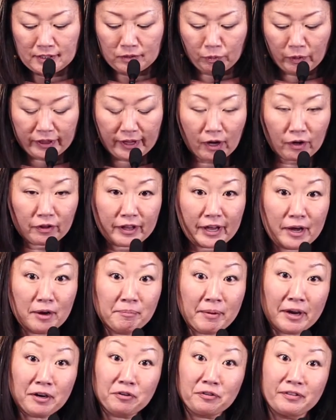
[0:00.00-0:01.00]
Without them,
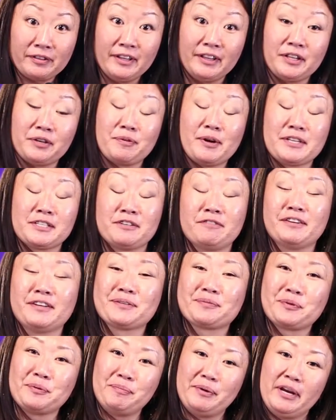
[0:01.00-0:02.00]
I don't think the rest of us
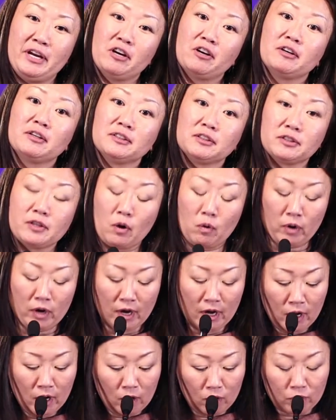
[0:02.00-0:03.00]
would be here, and so
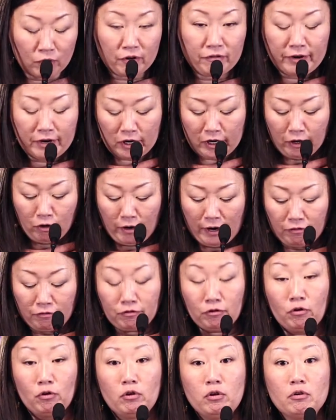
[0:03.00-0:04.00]
we're very
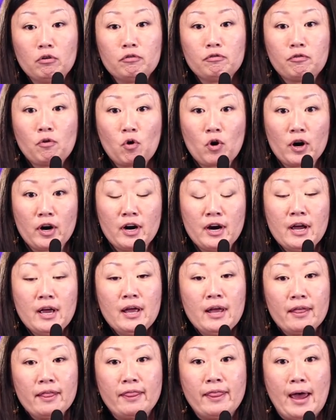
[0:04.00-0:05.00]
grateful for
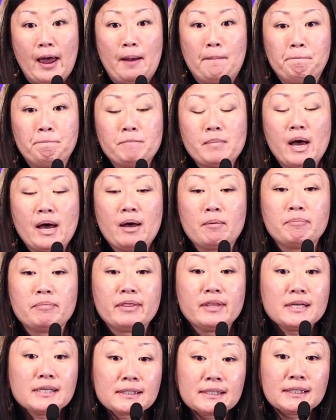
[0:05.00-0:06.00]
them.
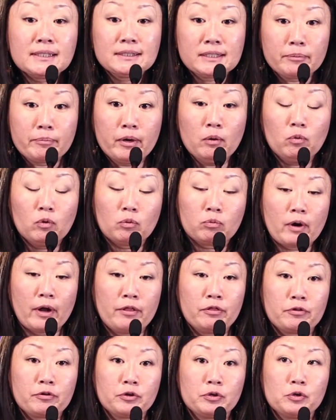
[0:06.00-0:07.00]
This exhibit will run
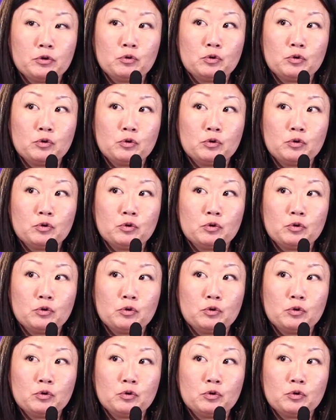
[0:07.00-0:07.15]
through